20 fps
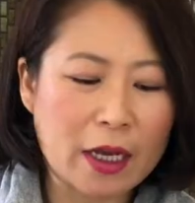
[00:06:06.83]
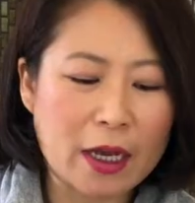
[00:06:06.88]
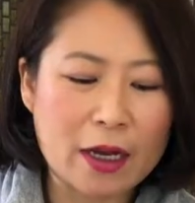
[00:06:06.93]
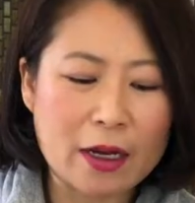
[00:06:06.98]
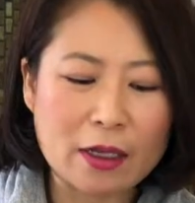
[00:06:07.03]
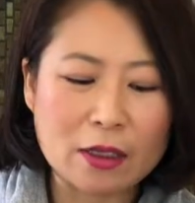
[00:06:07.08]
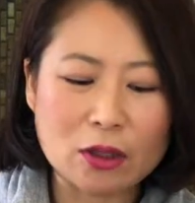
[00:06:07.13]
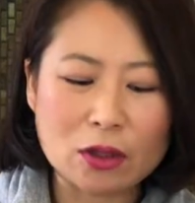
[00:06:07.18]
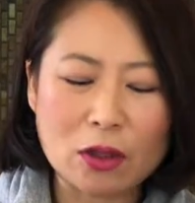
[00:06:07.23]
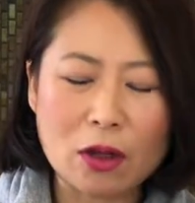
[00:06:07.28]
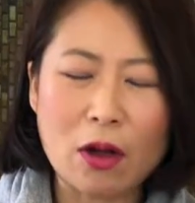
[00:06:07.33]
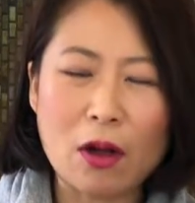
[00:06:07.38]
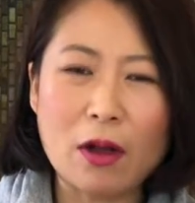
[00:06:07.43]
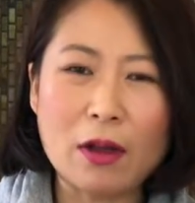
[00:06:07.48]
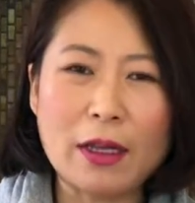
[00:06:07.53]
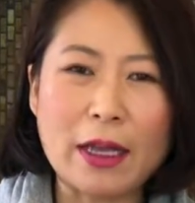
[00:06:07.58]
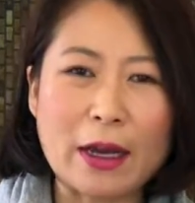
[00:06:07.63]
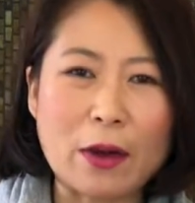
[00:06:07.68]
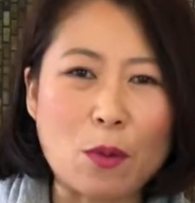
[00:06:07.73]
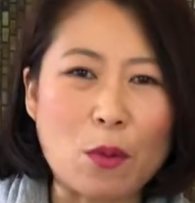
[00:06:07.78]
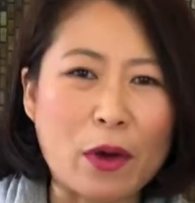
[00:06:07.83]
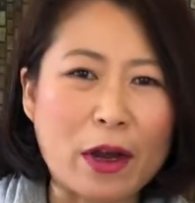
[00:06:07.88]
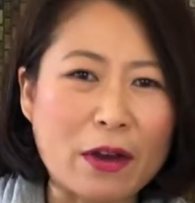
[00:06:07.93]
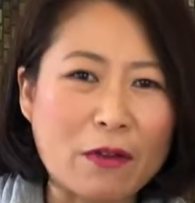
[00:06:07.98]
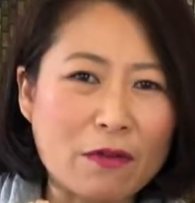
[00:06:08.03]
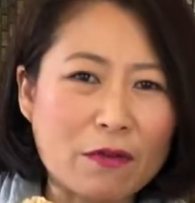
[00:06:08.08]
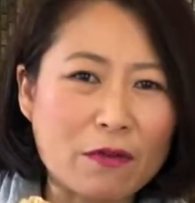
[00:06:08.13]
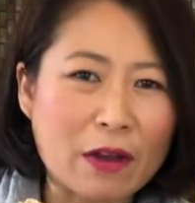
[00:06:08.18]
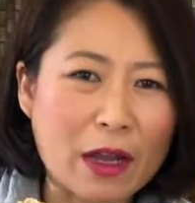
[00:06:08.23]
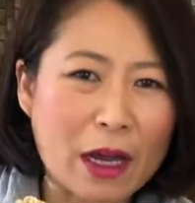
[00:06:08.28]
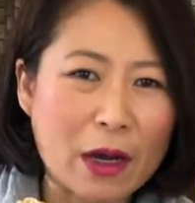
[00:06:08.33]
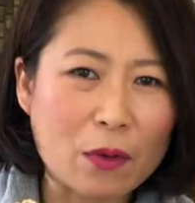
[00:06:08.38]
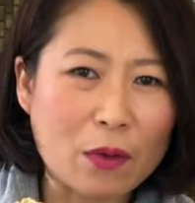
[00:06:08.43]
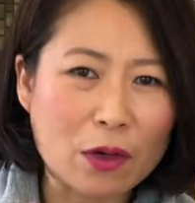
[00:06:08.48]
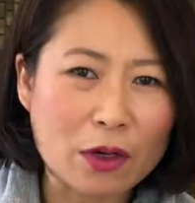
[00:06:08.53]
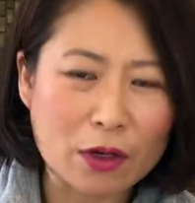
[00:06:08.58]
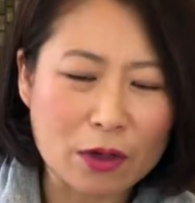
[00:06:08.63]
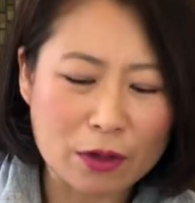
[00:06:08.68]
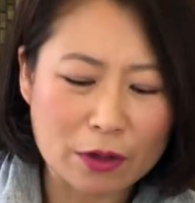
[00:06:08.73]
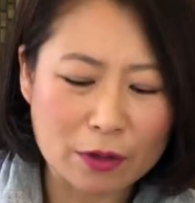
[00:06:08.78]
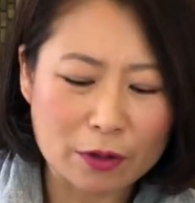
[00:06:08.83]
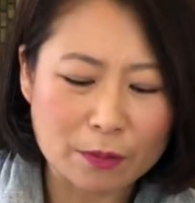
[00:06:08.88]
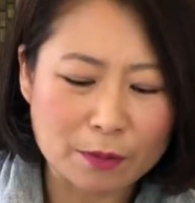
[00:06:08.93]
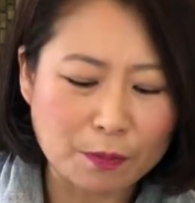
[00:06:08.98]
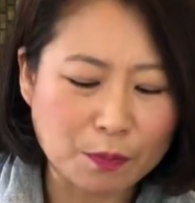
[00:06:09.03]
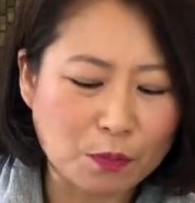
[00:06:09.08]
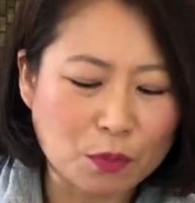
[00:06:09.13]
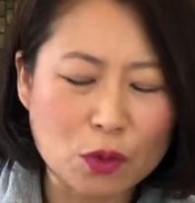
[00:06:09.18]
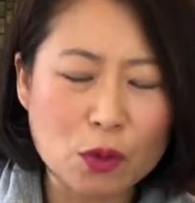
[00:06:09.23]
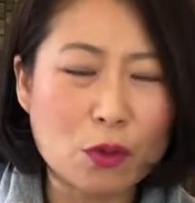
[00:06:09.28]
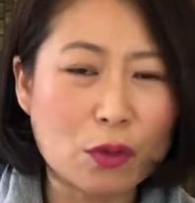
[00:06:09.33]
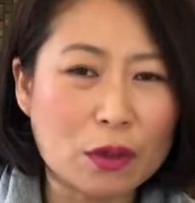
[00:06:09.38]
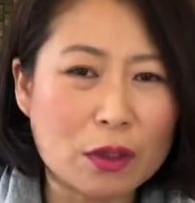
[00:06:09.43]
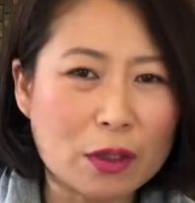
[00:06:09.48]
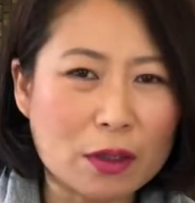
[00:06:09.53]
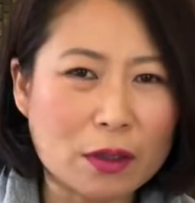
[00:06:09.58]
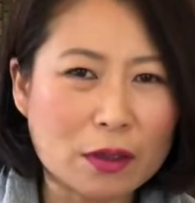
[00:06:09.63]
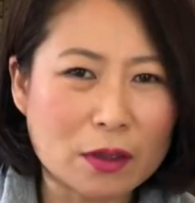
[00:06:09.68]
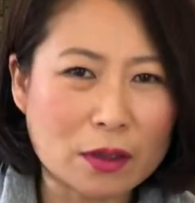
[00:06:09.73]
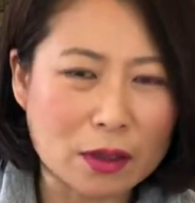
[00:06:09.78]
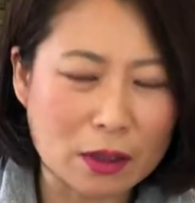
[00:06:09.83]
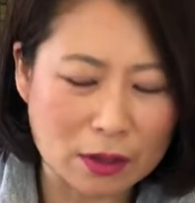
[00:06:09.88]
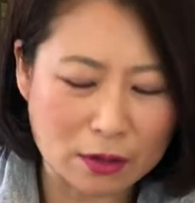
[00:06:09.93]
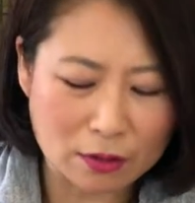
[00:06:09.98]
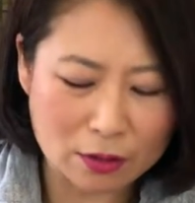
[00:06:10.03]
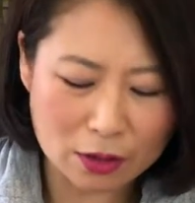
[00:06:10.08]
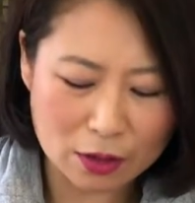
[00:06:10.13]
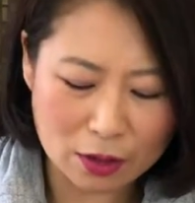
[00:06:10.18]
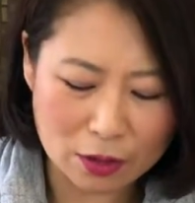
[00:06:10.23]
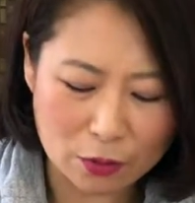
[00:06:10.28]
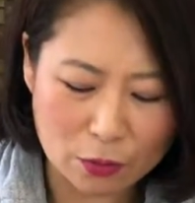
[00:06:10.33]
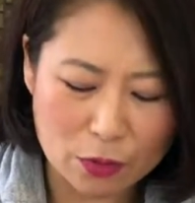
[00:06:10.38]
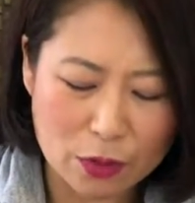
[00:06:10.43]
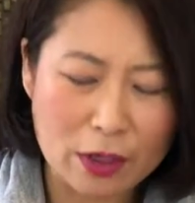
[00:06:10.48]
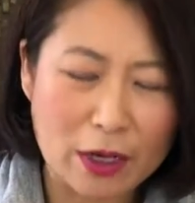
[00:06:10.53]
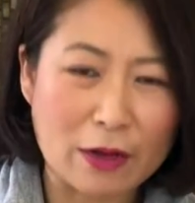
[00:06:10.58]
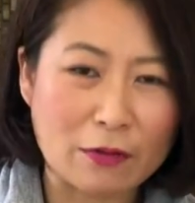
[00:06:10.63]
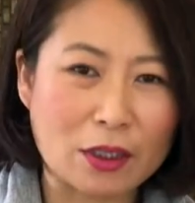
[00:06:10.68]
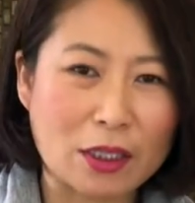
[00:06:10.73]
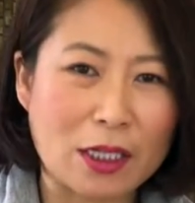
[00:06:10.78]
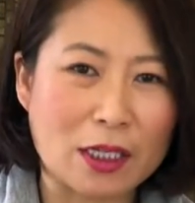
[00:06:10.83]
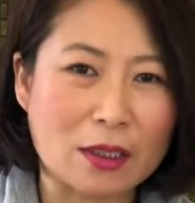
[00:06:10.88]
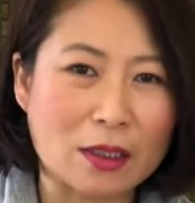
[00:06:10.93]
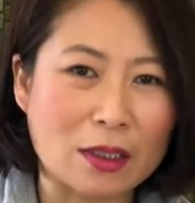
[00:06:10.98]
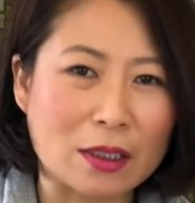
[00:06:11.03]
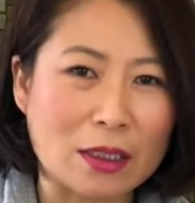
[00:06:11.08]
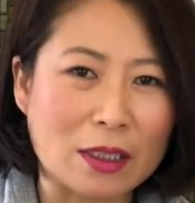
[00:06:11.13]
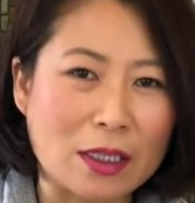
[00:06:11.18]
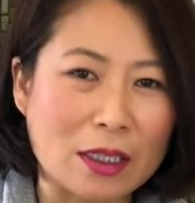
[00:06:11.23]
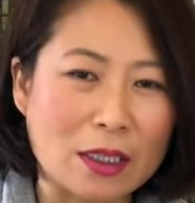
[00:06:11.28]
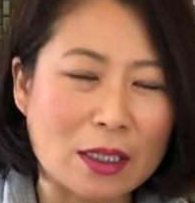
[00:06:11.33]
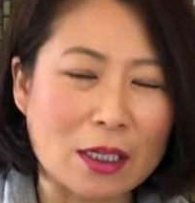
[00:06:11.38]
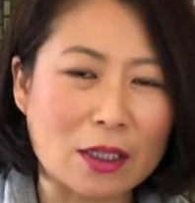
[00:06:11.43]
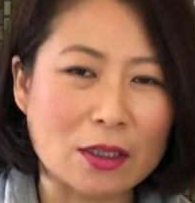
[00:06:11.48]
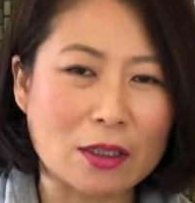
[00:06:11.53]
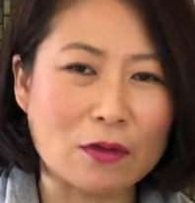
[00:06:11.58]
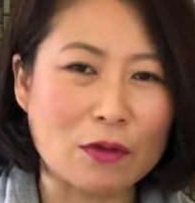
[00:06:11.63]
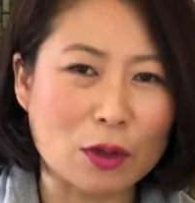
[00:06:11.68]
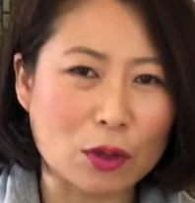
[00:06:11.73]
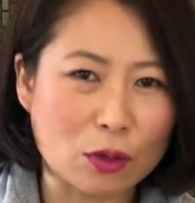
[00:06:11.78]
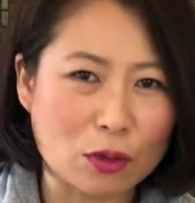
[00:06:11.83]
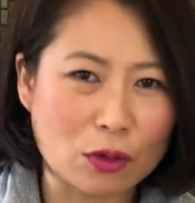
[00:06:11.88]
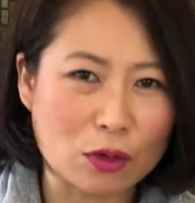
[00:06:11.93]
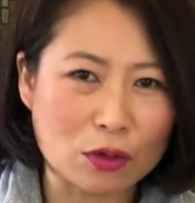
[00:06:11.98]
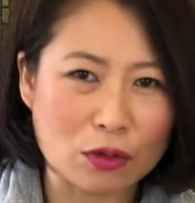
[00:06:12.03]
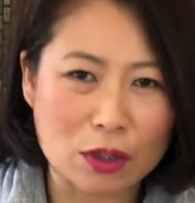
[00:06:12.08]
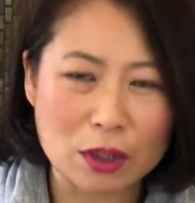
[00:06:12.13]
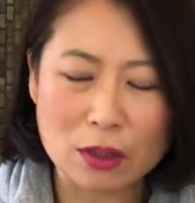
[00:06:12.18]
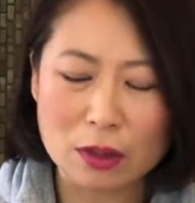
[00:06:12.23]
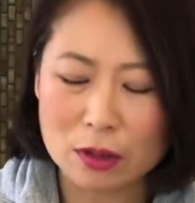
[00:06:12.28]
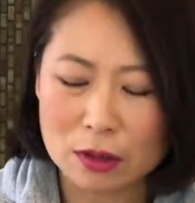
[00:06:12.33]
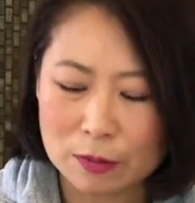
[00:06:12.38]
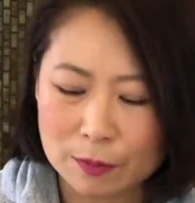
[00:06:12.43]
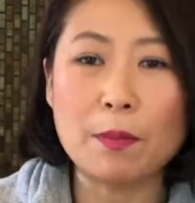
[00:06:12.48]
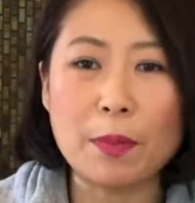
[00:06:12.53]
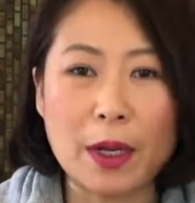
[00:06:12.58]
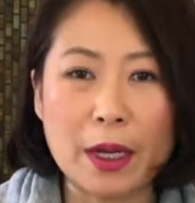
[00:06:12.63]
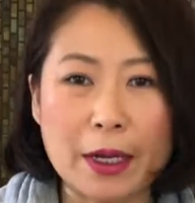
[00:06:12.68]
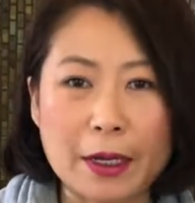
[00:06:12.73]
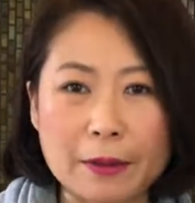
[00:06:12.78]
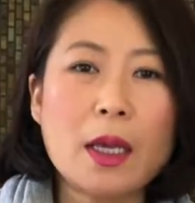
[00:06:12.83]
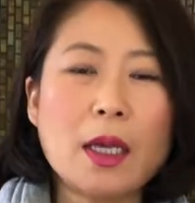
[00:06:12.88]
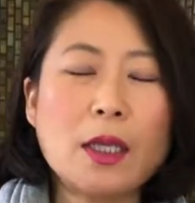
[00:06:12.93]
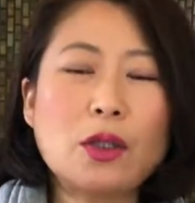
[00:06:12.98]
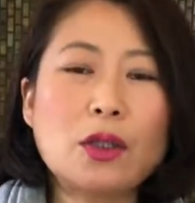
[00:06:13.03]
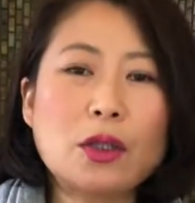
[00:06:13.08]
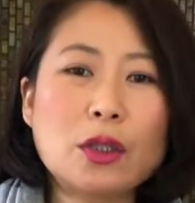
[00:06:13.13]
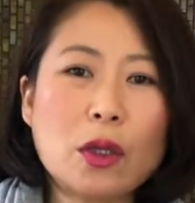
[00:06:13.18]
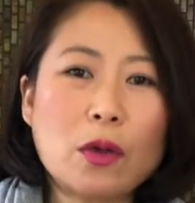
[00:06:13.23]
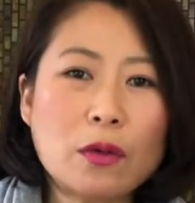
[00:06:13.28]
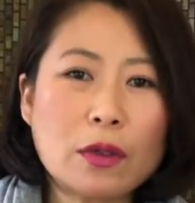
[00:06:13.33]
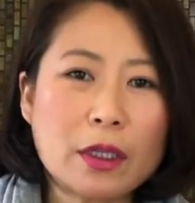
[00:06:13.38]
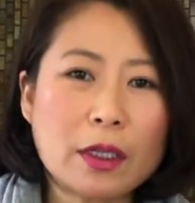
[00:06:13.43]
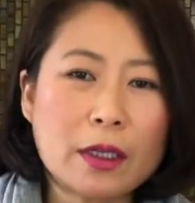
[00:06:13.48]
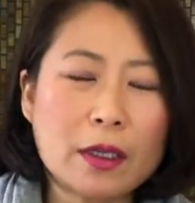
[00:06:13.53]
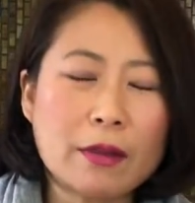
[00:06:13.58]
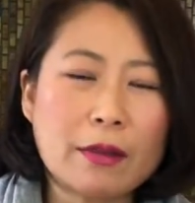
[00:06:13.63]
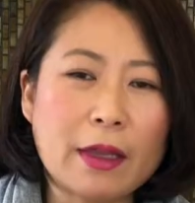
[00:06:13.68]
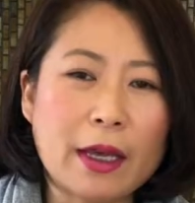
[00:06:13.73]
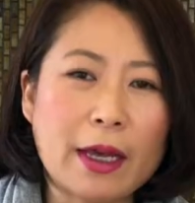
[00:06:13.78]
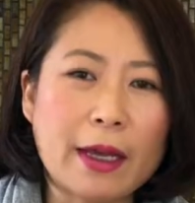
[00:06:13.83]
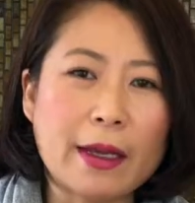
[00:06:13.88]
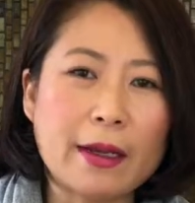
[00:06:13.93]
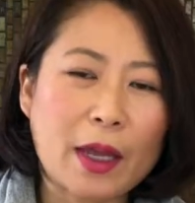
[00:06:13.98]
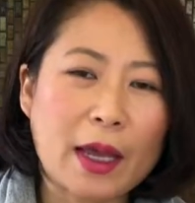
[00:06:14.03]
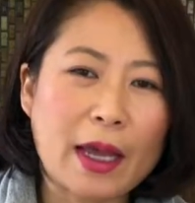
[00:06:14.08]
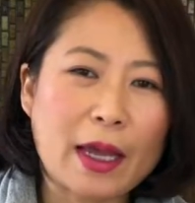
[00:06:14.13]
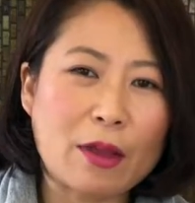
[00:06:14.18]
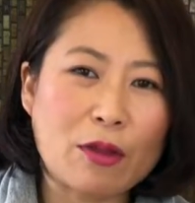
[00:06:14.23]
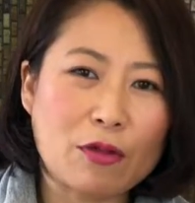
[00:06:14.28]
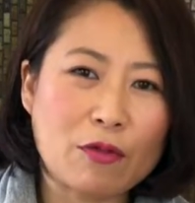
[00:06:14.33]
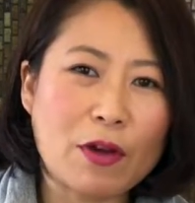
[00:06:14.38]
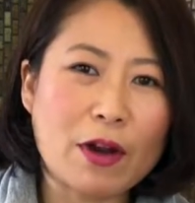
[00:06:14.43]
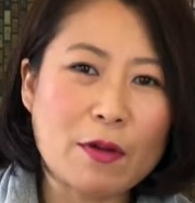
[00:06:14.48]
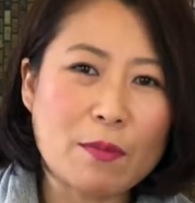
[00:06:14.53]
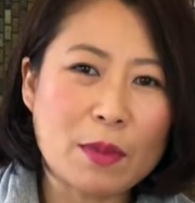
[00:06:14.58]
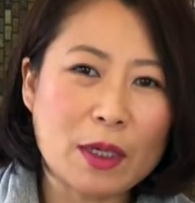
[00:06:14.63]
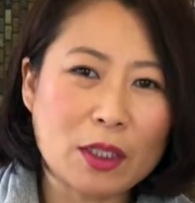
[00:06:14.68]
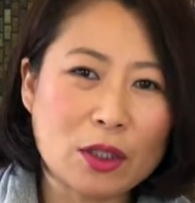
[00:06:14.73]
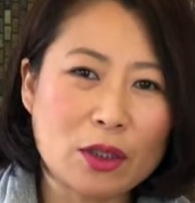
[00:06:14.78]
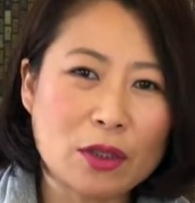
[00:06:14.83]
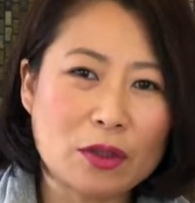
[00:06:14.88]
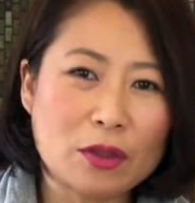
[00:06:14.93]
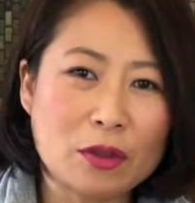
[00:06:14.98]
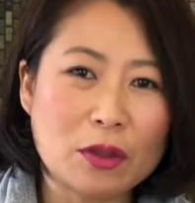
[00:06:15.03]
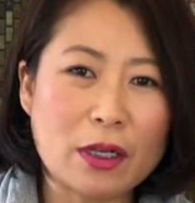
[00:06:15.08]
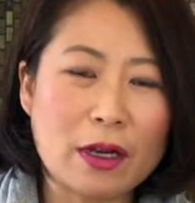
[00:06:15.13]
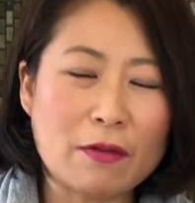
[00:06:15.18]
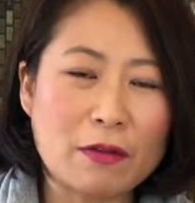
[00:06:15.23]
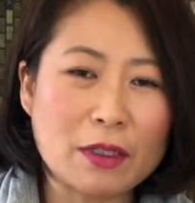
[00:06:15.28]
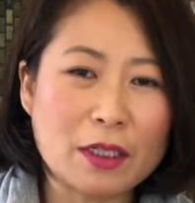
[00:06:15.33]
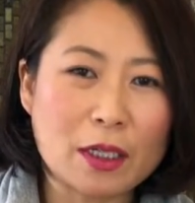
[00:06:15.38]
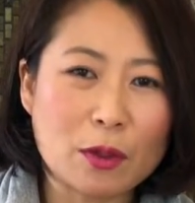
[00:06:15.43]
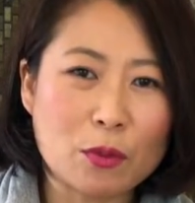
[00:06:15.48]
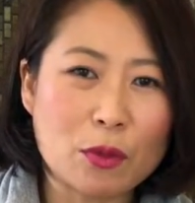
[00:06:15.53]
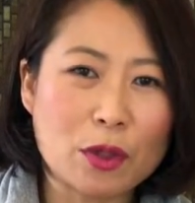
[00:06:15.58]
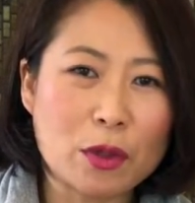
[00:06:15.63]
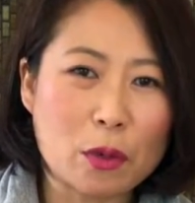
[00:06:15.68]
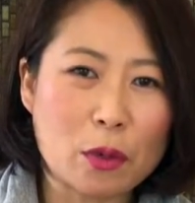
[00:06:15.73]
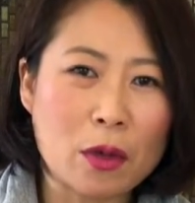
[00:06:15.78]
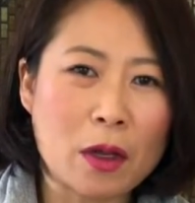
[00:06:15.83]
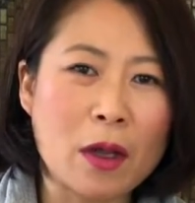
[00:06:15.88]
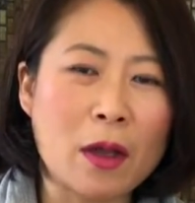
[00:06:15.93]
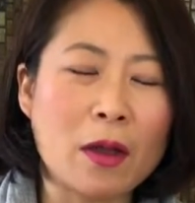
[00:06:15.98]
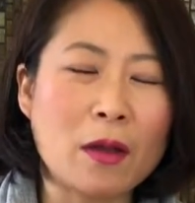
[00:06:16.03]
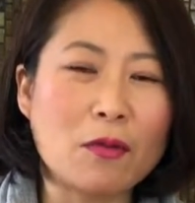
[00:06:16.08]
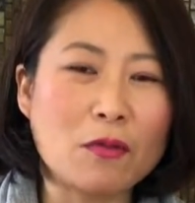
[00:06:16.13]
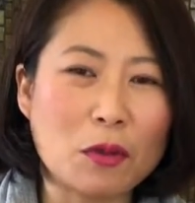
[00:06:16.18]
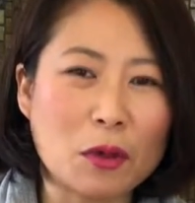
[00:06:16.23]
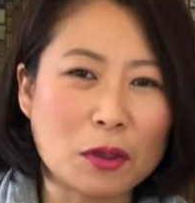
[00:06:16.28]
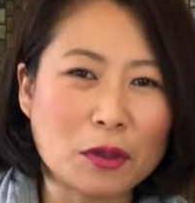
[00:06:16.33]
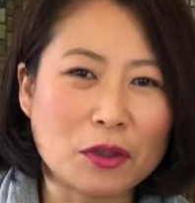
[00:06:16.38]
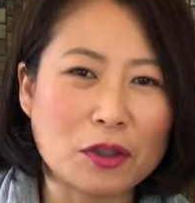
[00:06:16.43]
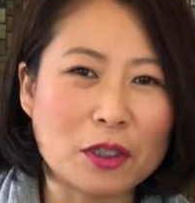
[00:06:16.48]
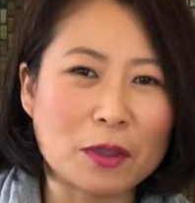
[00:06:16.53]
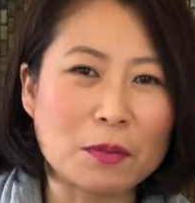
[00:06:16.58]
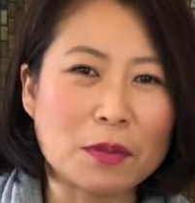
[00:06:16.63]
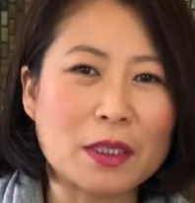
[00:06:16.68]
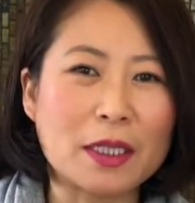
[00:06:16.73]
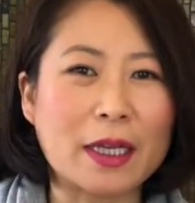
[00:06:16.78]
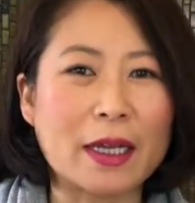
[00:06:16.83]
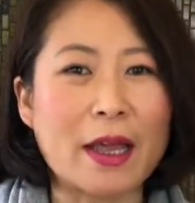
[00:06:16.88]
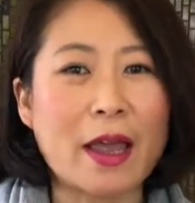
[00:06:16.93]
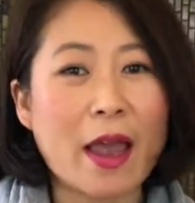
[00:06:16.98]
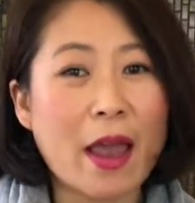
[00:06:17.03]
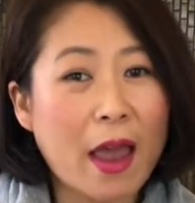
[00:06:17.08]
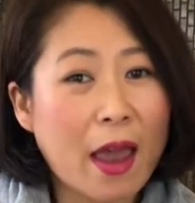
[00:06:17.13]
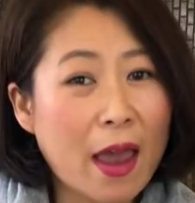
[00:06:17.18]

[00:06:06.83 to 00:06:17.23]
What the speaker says: and it's all like white flour noodles, and you know, we don't have to get into details of the nutrients, but it's so good that I threaten my children every time we go on road trips like,